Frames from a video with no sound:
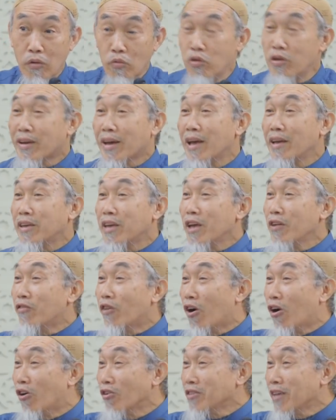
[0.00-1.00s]
We can
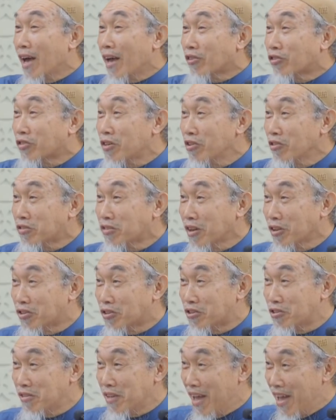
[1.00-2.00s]
give all the
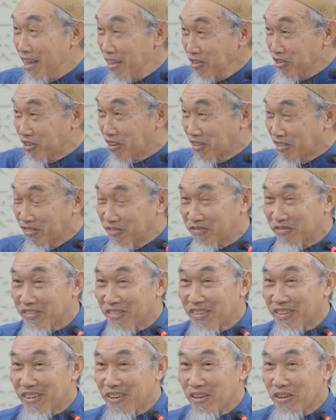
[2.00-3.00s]
excuses to the angel.
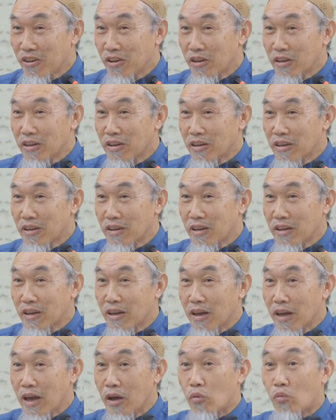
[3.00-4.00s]

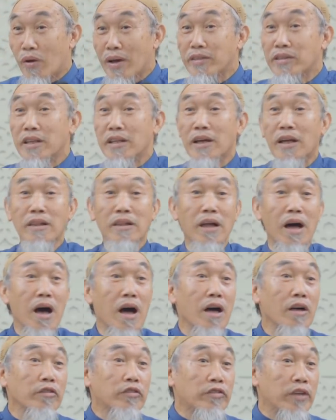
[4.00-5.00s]
And what did
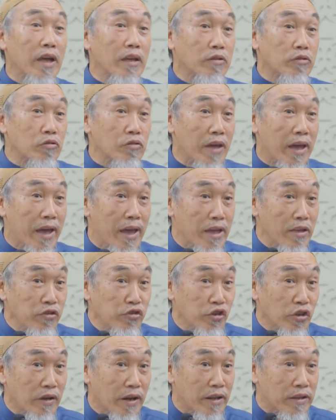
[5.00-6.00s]
Allah say to the
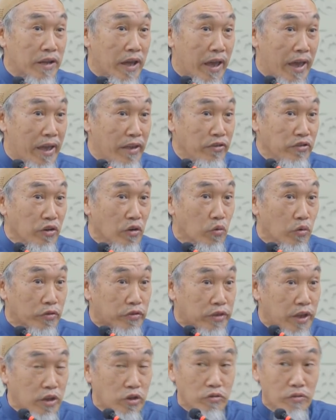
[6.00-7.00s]
angel? And the angel
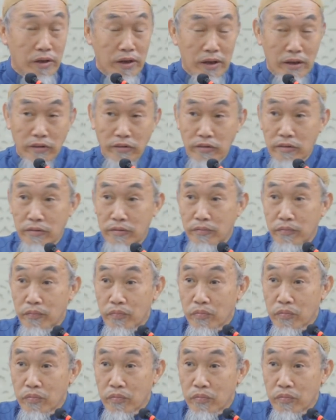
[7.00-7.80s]
will say to us.